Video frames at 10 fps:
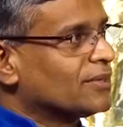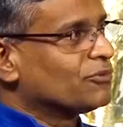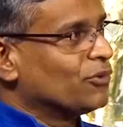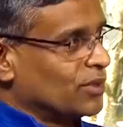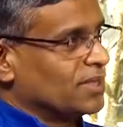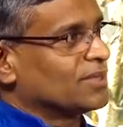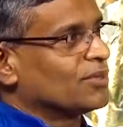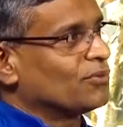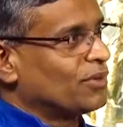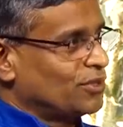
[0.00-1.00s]
focused
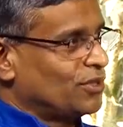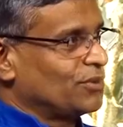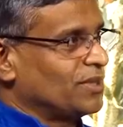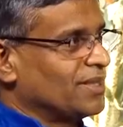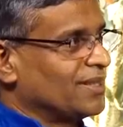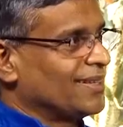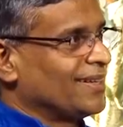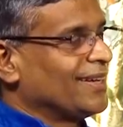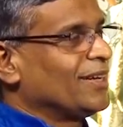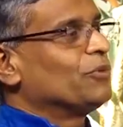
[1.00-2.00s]
on what you're doing.
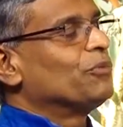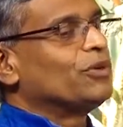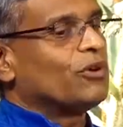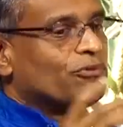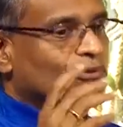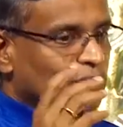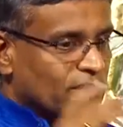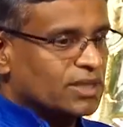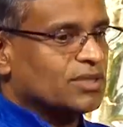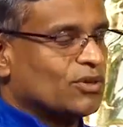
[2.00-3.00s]
When you are
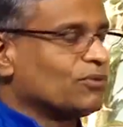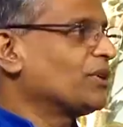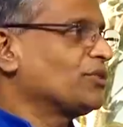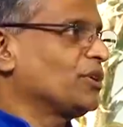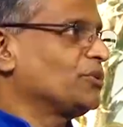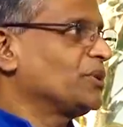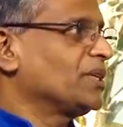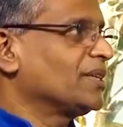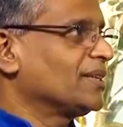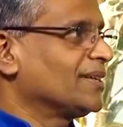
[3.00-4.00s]
focused on what you are
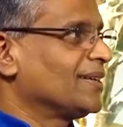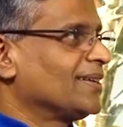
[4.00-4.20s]
doing,